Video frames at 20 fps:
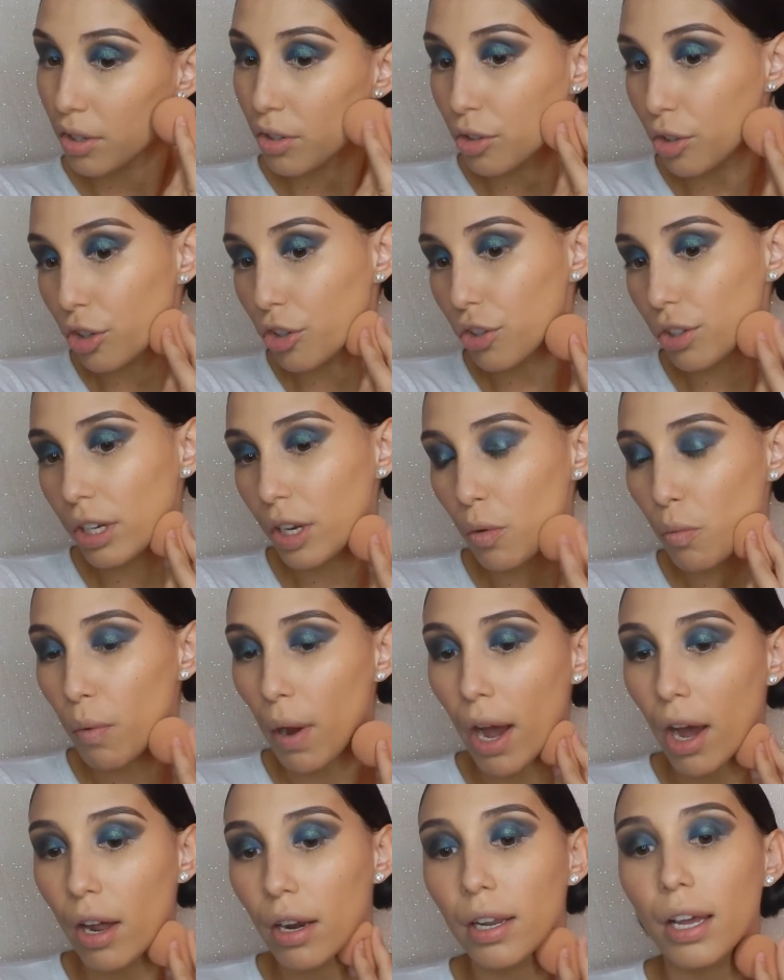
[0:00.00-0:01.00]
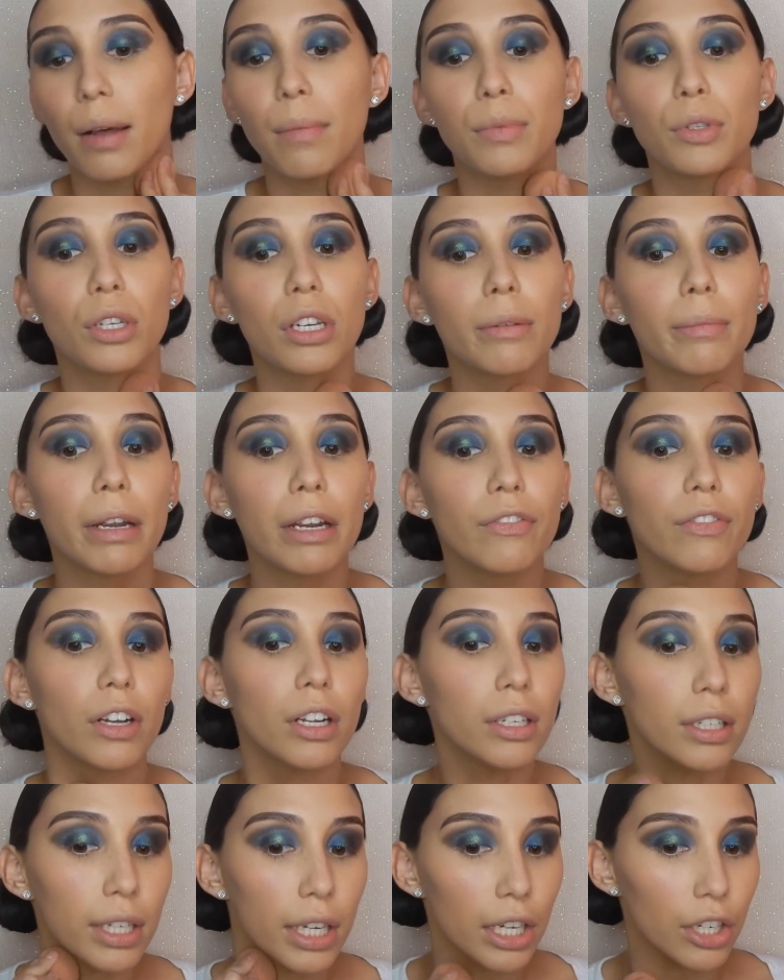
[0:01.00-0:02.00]
Usually while I'm doing my
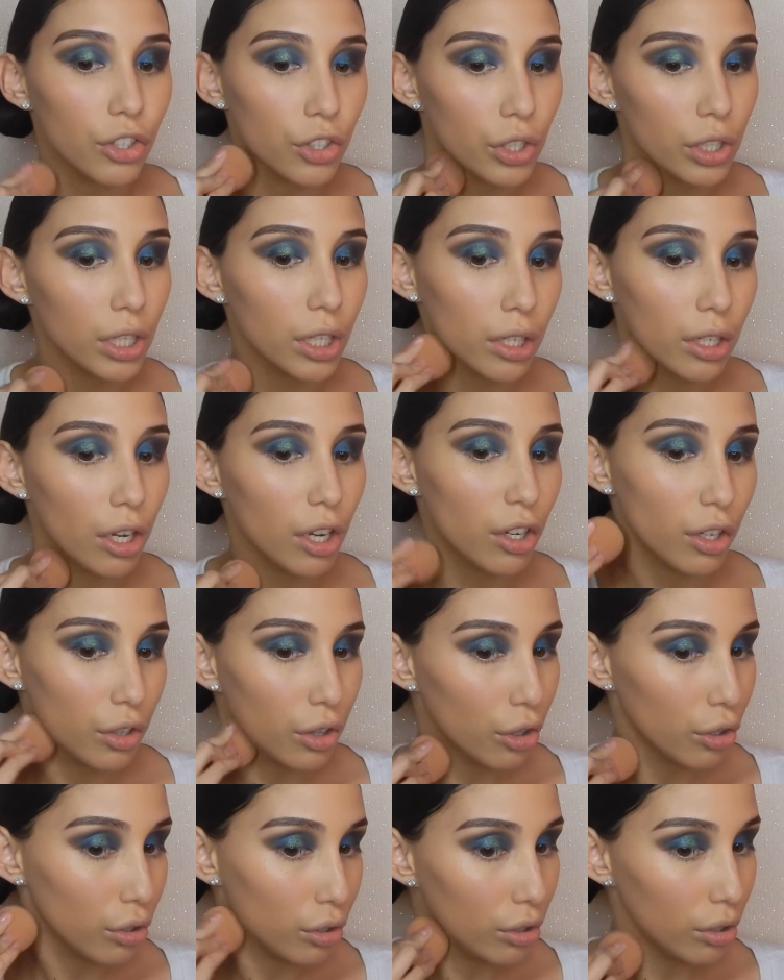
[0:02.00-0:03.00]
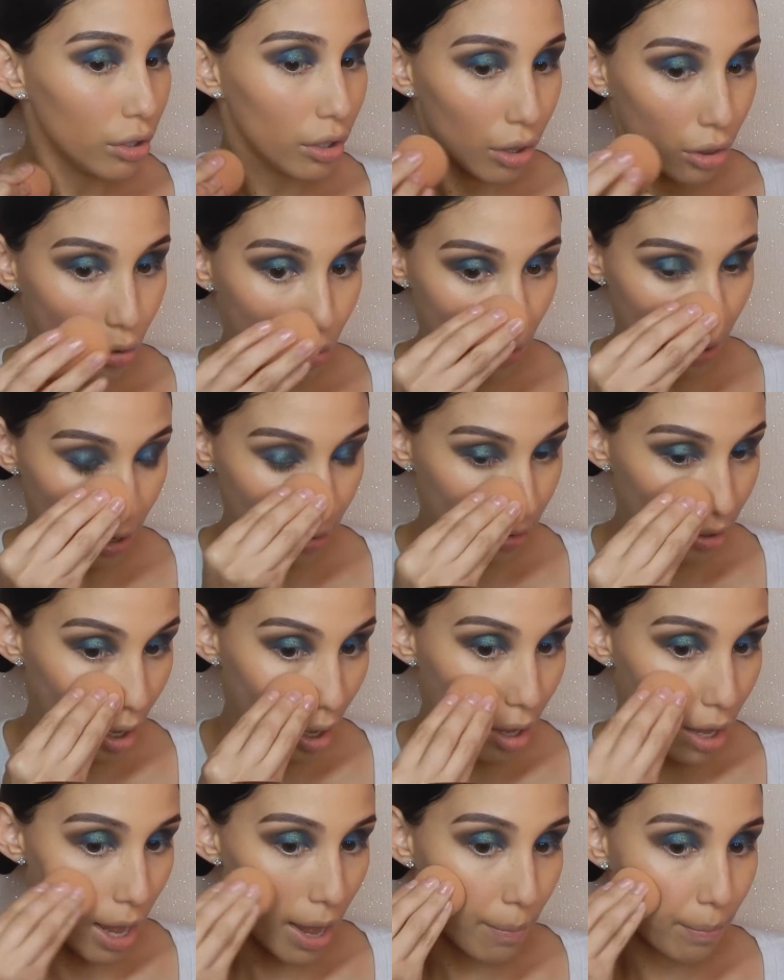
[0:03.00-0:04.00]
foundation, throughout
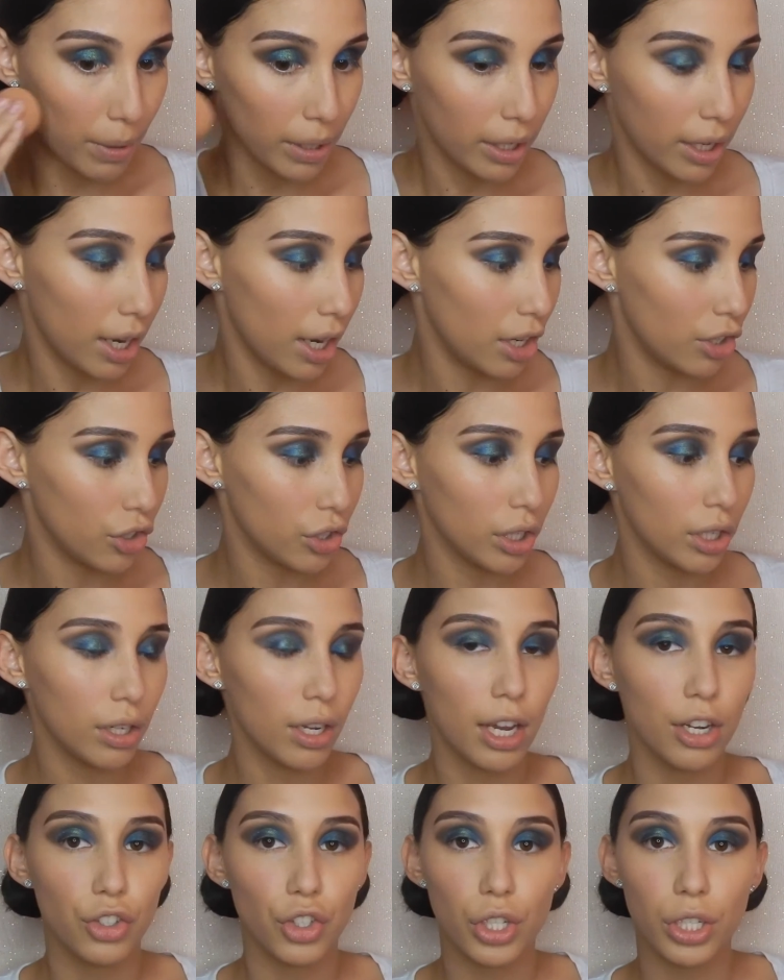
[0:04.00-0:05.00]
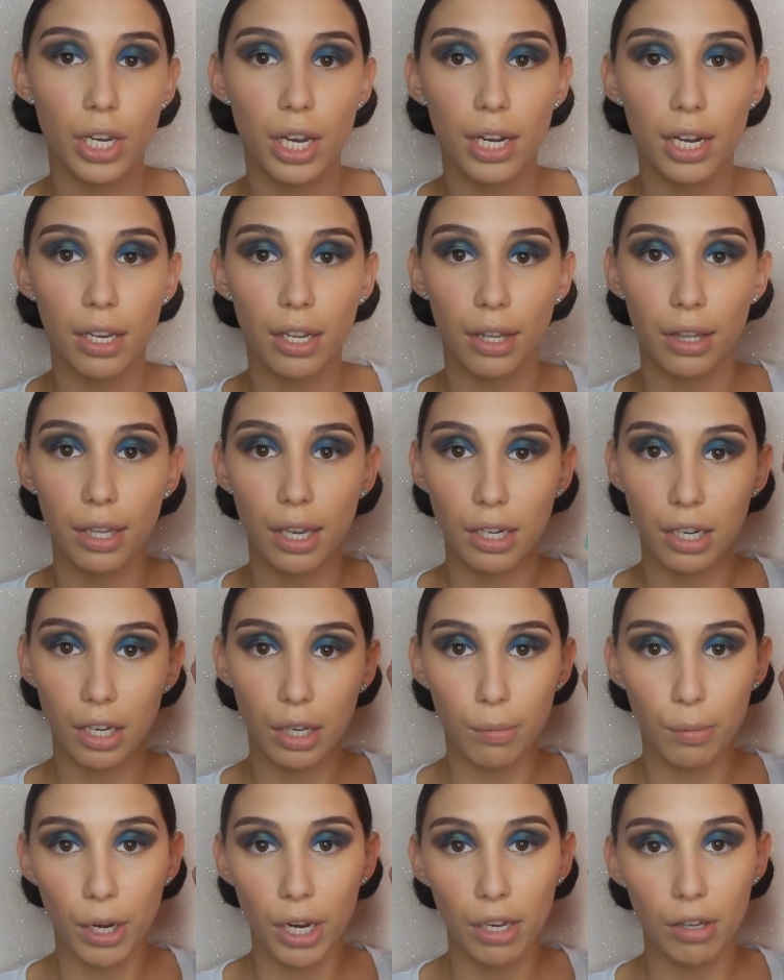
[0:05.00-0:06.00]
the application, I just get like a setting
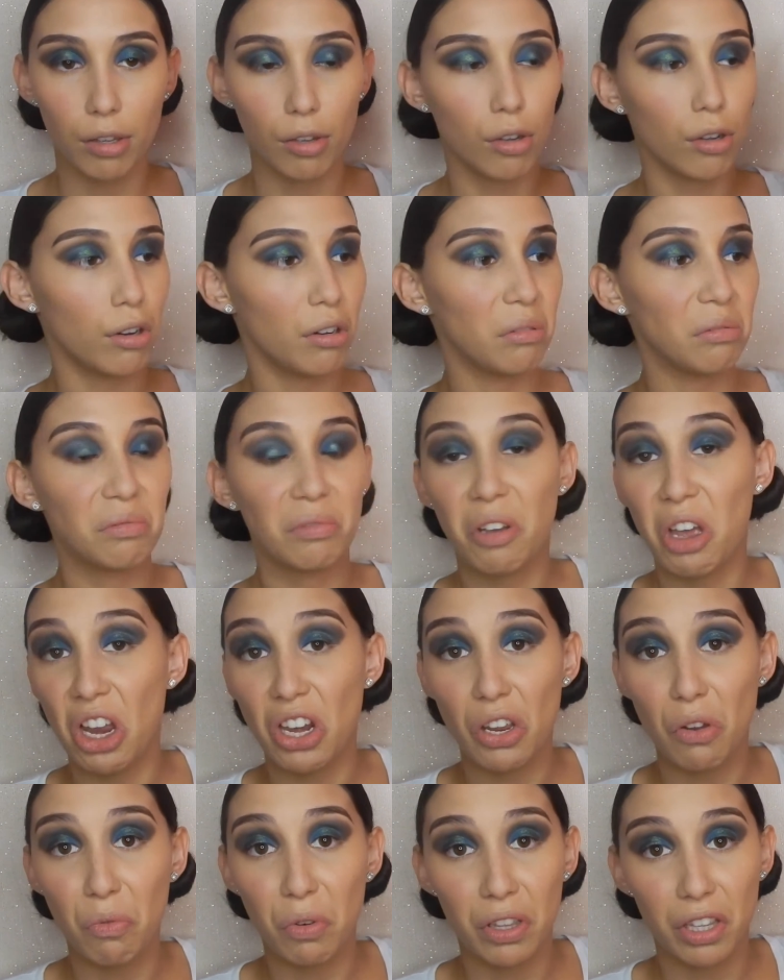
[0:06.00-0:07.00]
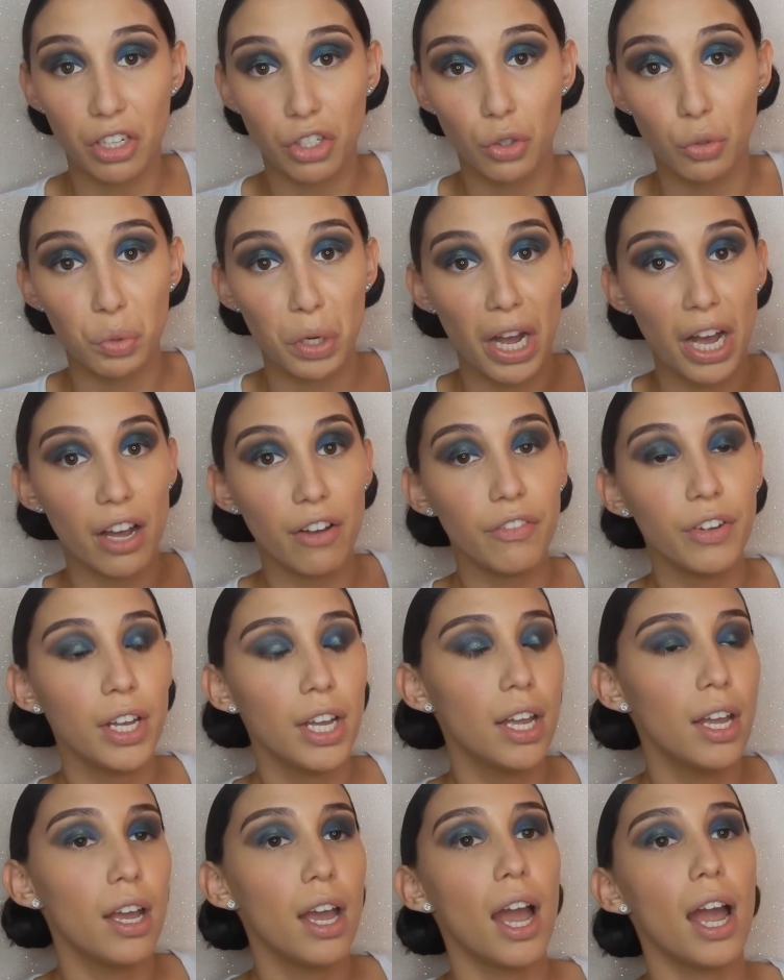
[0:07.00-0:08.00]
spray, so anyone that you have,
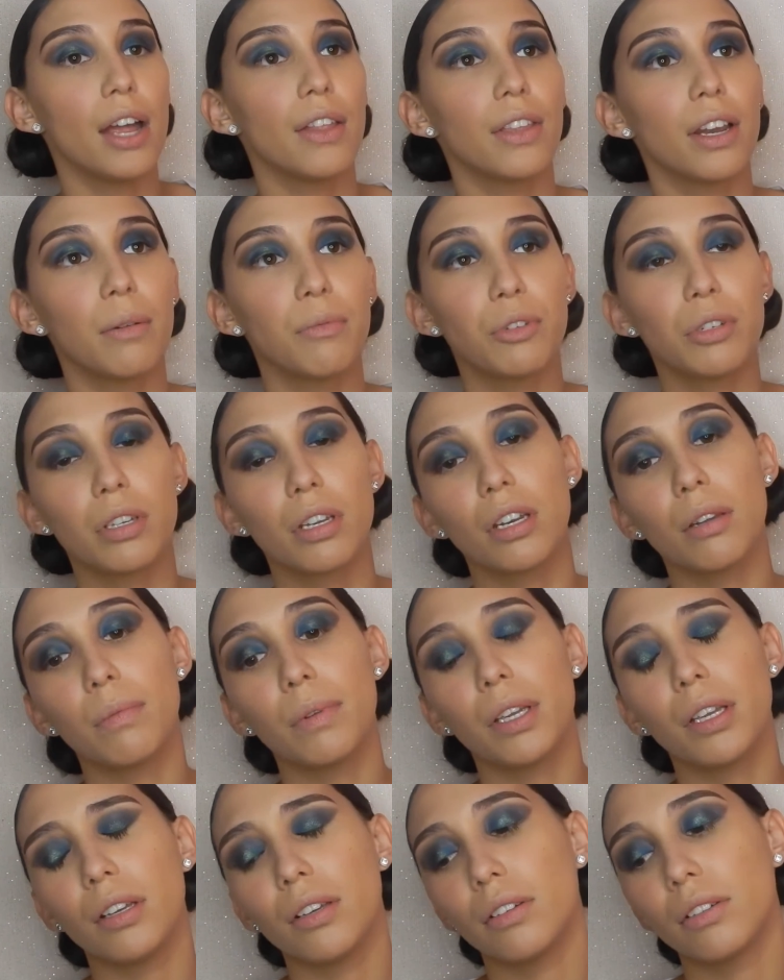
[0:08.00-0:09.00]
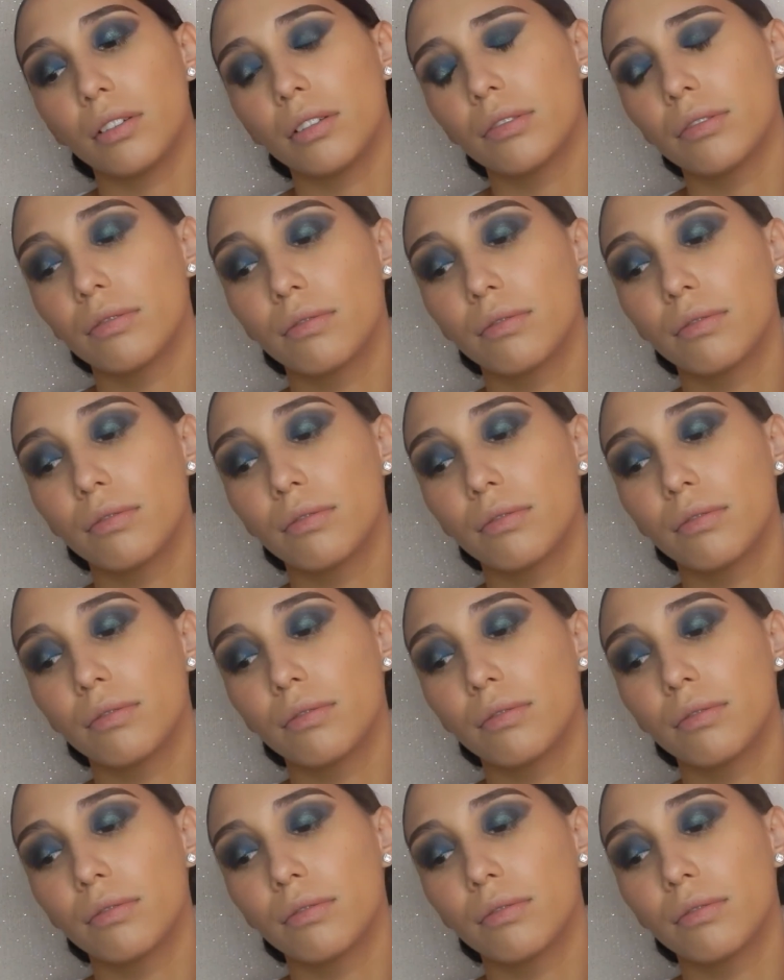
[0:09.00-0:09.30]
and then I'm just going to be